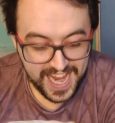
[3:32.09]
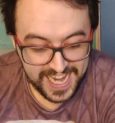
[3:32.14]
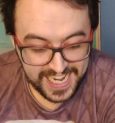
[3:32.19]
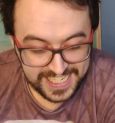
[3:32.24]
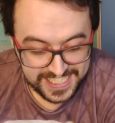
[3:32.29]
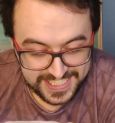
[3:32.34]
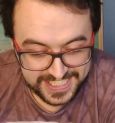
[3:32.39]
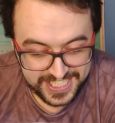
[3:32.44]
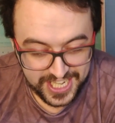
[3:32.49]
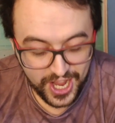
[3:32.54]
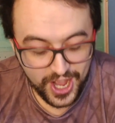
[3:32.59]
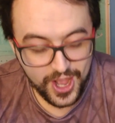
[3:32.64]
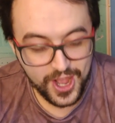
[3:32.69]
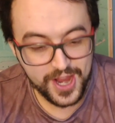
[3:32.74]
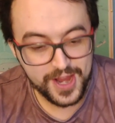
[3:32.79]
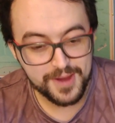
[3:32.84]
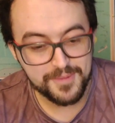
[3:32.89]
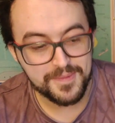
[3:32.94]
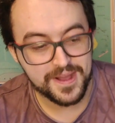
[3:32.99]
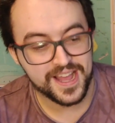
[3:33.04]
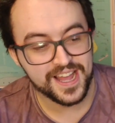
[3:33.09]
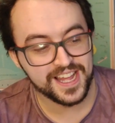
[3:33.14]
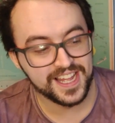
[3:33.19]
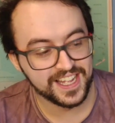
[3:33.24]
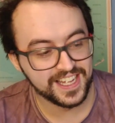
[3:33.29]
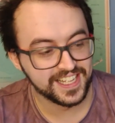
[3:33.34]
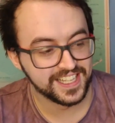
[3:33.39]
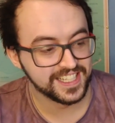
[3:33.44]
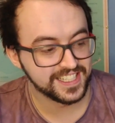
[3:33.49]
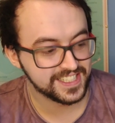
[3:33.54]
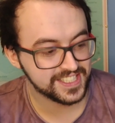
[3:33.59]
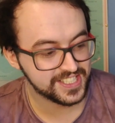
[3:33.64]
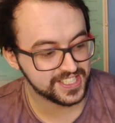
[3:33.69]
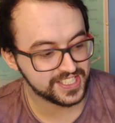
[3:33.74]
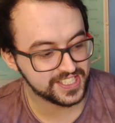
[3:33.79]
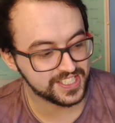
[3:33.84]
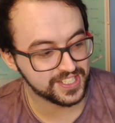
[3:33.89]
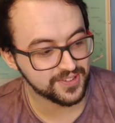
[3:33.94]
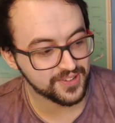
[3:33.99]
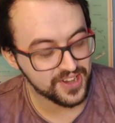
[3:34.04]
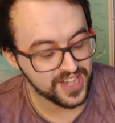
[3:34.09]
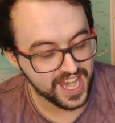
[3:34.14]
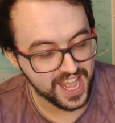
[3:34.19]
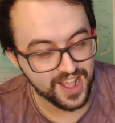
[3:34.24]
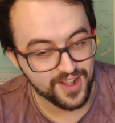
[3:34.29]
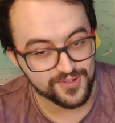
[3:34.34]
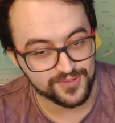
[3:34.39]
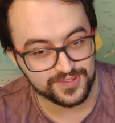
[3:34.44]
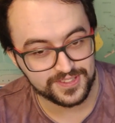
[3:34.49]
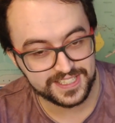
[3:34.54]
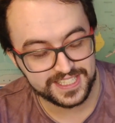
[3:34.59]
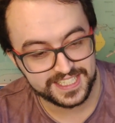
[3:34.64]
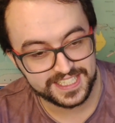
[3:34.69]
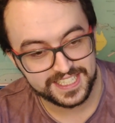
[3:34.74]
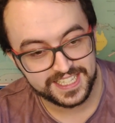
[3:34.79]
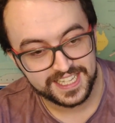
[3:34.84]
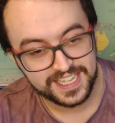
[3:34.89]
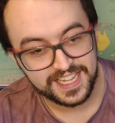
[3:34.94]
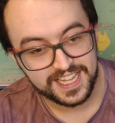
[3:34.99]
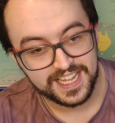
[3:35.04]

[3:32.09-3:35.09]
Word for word: It's time to announce